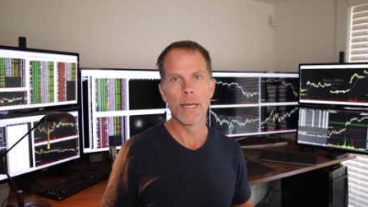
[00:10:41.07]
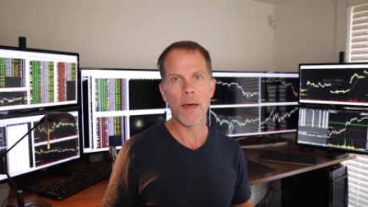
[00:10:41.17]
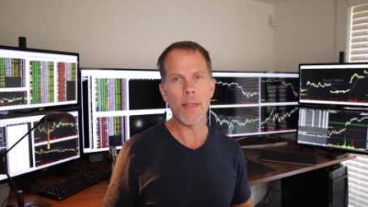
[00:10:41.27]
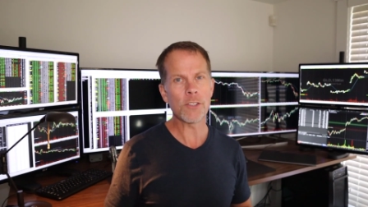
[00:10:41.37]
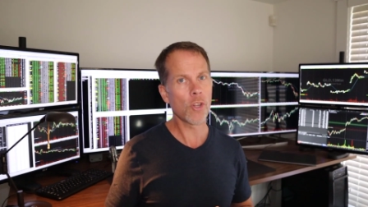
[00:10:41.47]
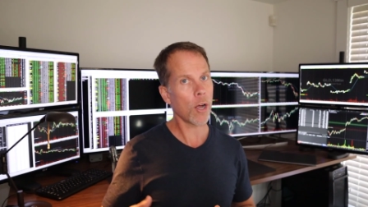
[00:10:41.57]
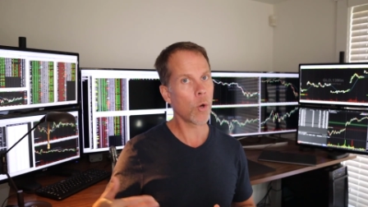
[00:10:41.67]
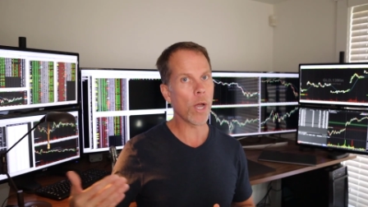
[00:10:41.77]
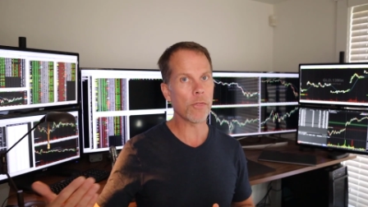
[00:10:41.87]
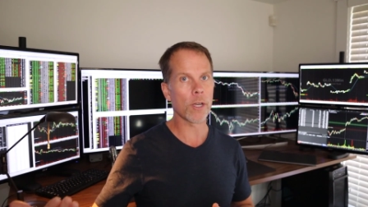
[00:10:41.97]
and that's not
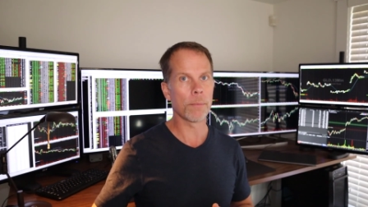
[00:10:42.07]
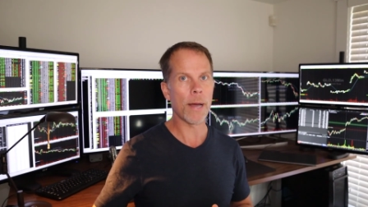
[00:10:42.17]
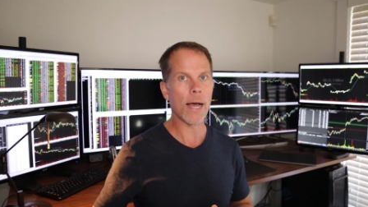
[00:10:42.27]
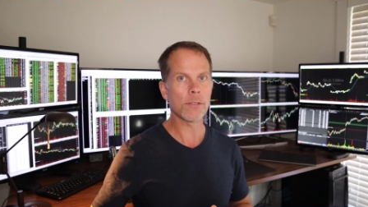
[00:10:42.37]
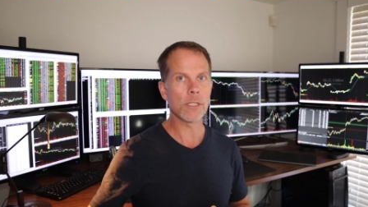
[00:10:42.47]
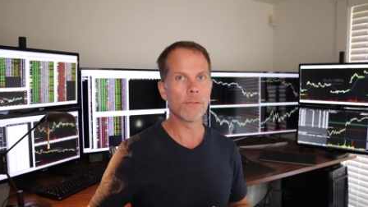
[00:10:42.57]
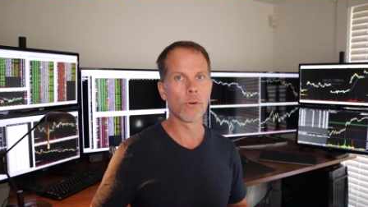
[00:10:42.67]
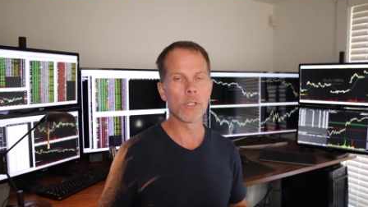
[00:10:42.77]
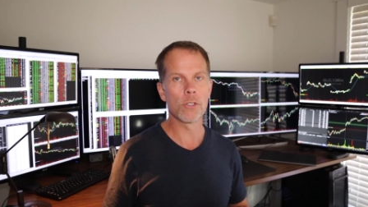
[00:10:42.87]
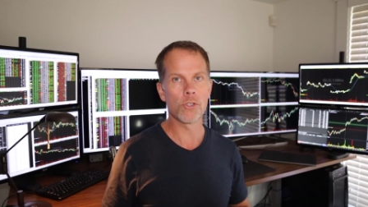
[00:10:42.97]
quite the capacity
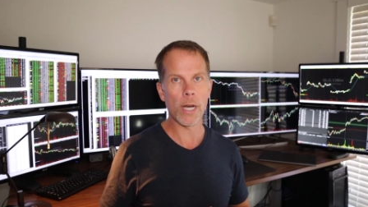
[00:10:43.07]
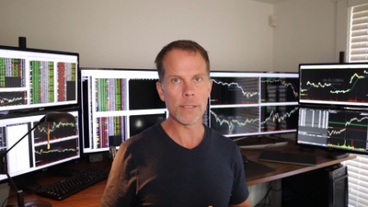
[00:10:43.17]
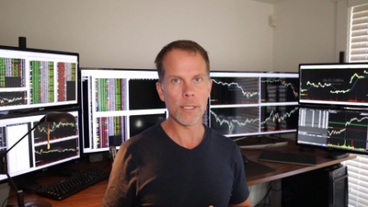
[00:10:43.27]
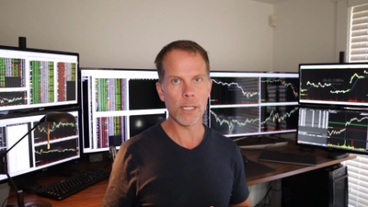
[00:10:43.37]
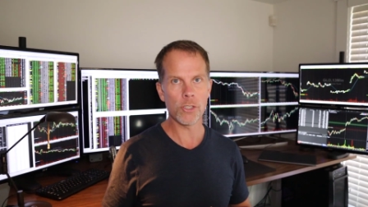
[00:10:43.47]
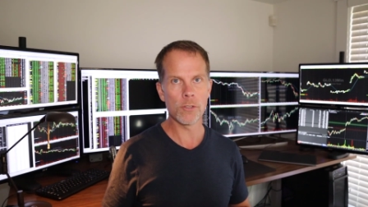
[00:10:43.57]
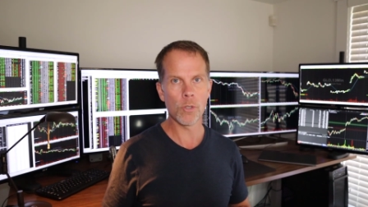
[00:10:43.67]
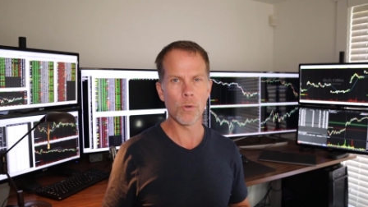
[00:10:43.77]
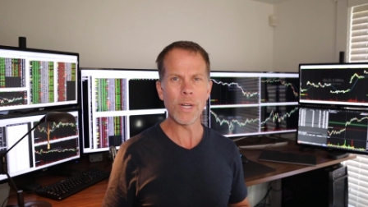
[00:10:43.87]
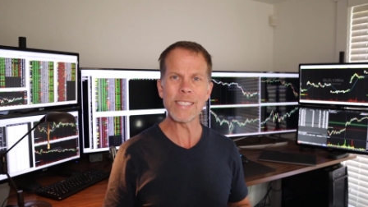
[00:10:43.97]
for TradeStation,
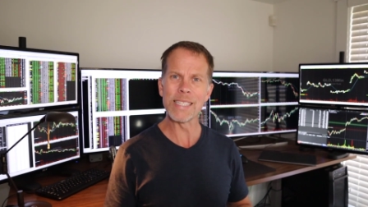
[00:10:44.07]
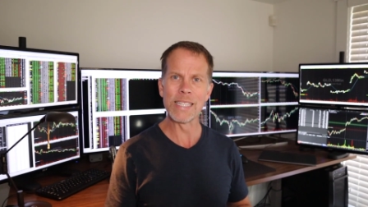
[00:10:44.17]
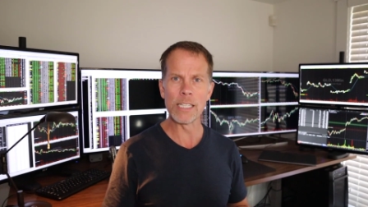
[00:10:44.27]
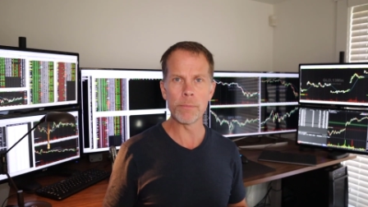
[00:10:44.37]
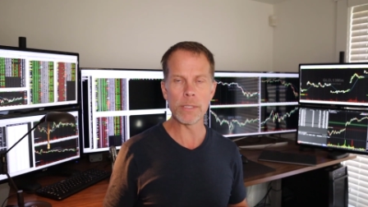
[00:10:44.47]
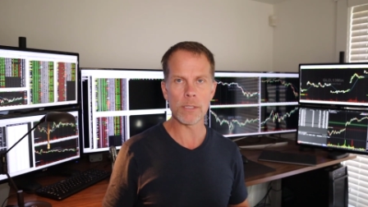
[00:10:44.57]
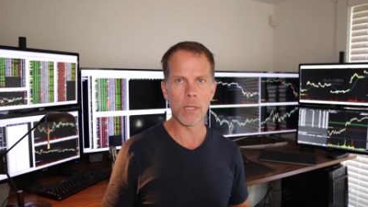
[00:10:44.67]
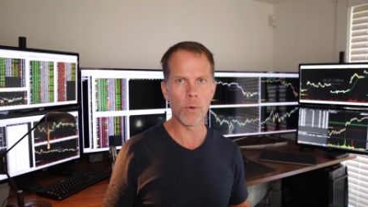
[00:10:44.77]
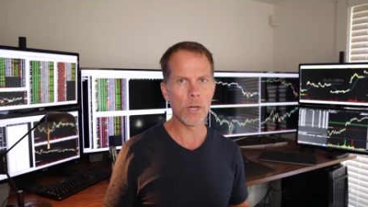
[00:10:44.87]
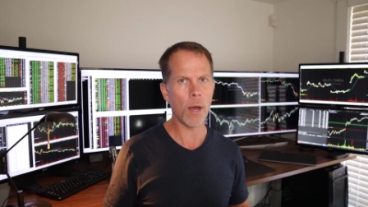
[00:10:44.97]
so it runs a little bit
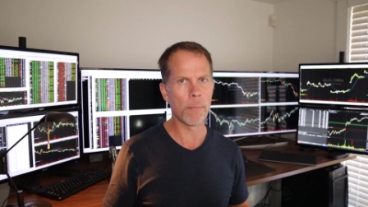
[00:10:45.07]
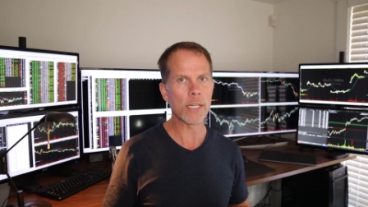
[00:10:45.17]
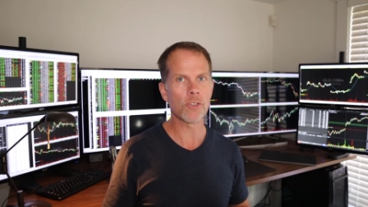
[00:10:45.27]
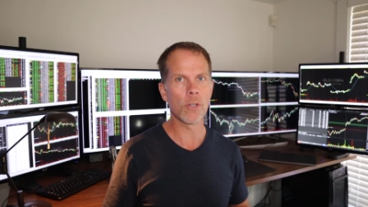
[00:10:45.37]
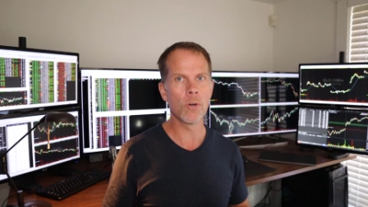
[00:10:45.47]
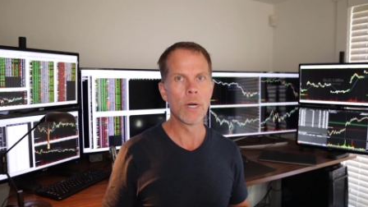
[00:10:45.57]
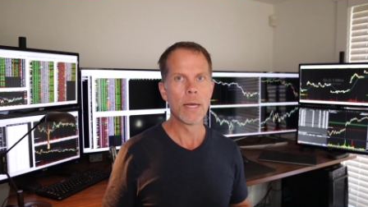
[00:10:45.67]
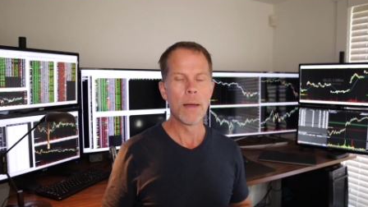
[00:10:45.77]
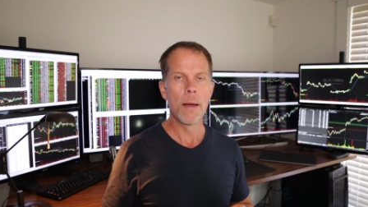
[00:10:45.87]
slower, not much though.